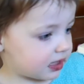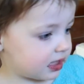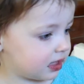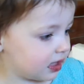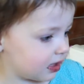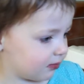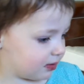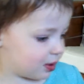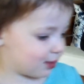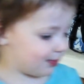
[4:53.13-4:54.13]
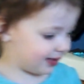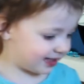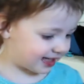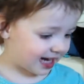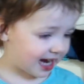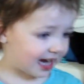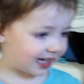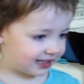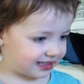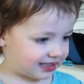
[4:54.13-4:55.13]
It's not a Mr. Pine's
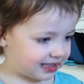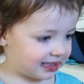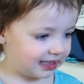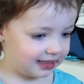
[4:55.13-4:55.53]
hat.